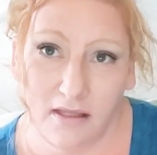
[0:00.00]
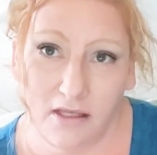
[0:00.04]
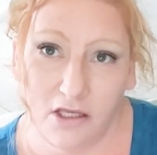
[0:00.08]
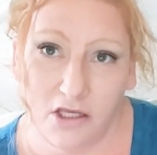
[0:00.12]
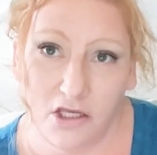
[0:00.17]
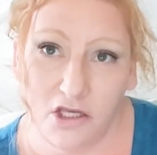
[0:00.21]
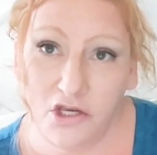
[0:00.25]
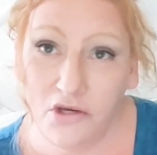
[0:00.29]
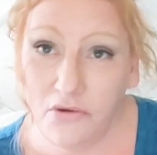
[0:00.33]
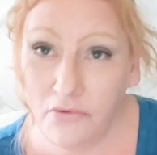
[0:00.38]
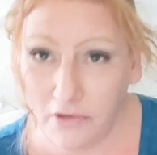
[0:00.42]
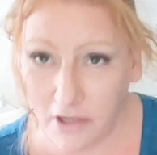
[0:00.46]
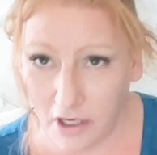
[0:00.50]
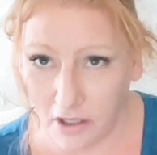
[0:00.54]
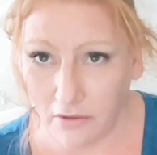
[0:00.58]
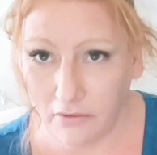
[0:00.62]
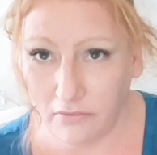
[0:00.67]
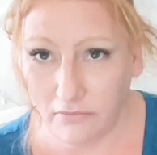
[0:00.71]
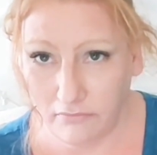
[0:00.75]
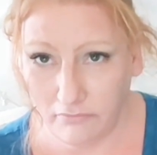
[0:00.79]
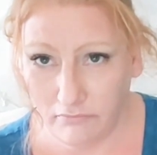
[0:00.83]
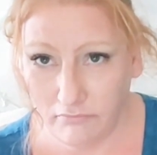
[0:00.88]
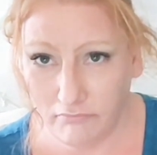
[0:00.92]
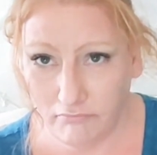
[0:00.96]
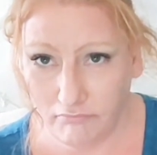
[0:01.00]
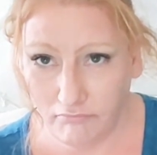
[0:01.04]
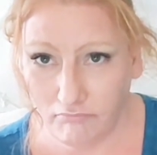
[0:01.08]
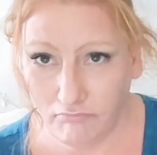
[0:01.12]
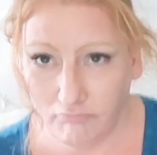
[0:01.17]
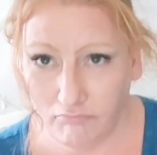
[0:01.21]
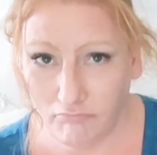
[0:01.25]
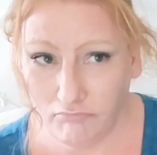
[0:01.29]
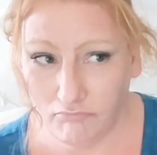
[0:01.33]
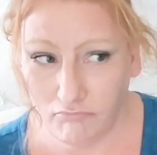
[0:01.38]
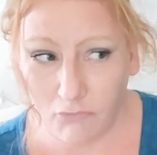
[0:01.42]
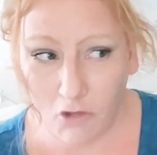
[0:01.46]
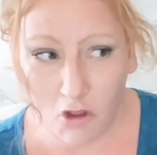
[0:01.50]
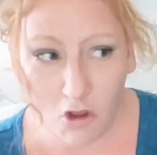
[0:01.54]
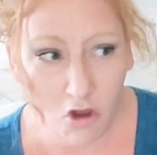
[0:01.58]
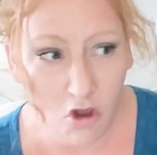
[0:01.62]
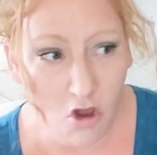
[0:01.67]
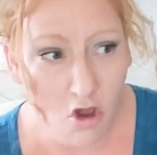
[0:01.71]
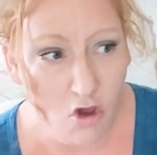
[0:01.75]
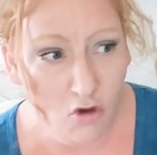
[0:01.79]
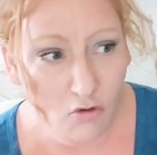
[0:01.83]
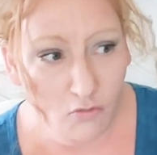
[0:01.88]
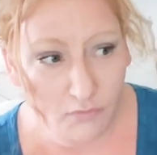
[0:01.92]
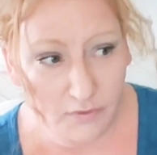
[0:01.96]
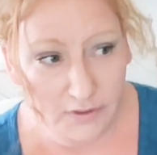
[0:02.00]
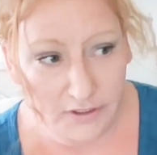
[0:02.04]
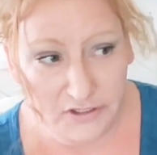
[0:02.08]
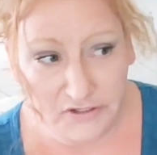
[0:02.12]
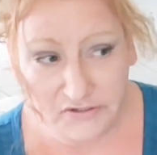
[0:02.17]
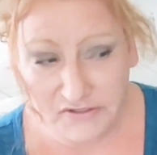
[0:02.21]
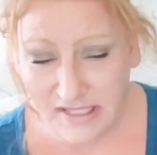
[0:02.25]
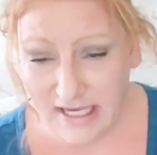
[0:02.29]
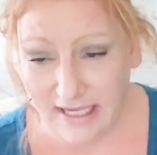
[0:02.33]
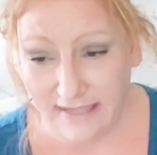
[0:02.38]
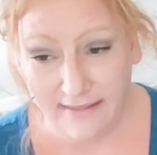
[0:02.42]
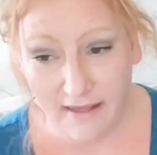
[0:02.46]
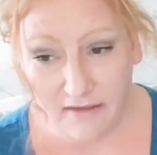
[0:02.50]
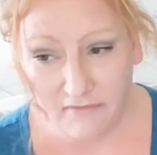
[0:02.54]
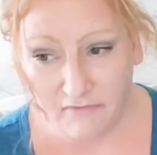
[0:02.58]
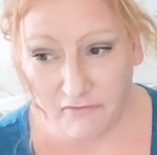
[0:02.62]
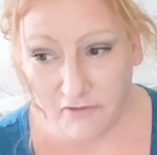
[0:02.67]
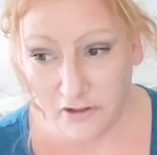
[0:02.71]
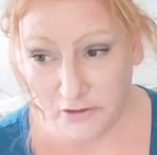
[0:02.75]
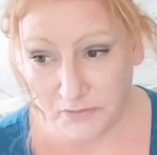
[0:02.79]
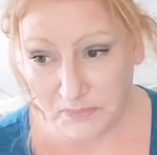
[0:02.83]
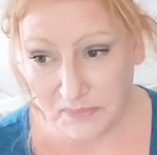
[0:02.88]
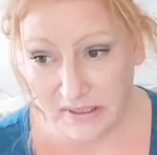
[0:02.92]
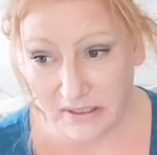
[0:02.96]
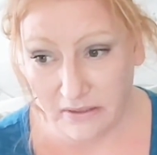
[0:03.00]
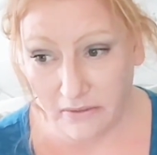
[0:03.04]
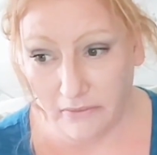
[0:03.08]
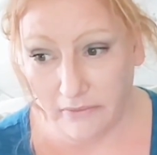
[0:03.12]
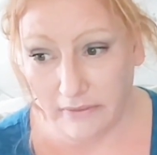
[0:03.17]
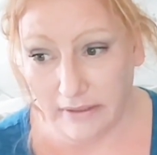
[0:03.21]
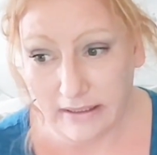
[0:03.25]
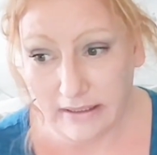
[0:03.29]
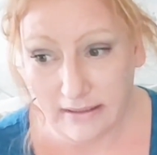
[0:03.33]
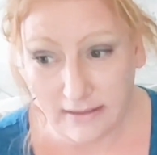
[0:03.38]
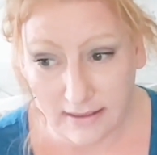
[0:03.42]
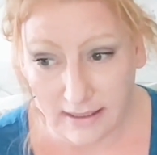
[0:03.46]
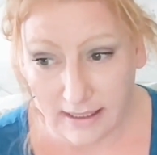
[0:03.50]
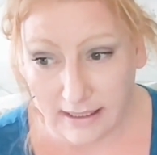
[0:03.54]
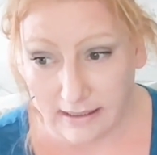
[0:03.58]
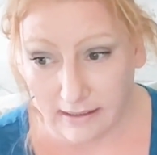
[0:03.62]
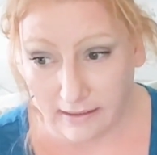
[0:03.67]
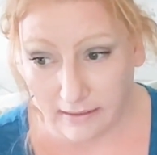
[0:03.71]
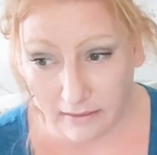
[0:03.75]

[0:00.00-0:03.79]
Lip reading: you know, when you take that first pill, it's like,